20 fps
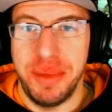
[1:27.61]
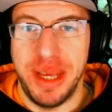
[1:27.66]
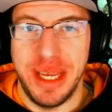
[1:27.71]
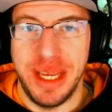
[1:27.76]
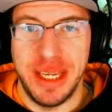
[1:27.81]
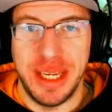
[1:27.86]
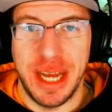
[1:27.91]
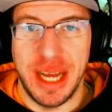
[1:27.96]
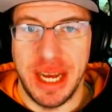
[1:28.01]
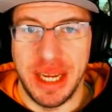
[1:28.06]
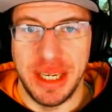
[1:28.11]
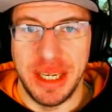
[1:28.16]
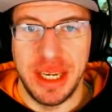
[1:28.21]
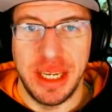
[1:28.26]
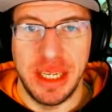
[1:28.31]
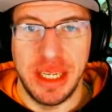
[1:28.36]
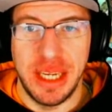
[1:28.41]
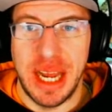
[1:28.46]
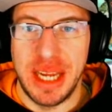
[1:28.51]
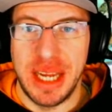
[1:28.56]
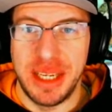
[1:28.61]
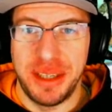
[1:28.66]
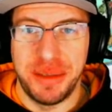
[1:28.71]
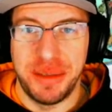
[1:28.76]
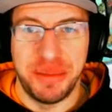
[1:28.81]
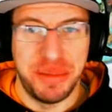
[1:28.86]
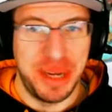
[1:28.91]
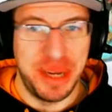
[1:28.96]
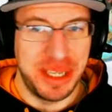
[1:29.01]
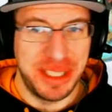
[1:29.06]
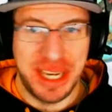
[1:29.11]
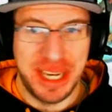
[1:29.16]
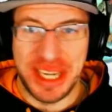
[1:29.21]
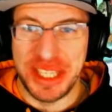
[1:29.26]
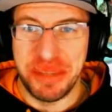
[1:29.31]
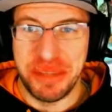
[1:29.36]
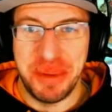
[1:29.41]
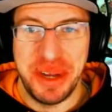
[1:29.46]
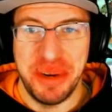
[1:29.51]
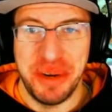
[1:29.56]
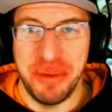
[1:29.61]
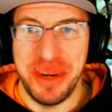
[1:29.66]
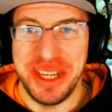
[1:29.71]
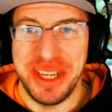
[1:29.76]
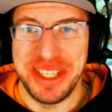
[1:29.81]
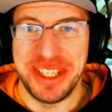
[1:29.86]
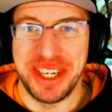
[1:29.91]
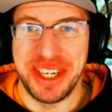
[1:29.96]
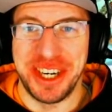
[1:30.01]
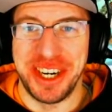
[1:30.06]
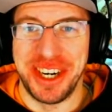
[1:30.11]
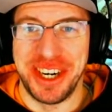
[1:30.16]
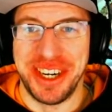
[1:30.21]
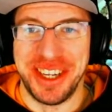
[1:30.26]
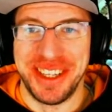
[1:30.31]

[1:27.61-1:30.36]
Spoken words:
and explain away, sir?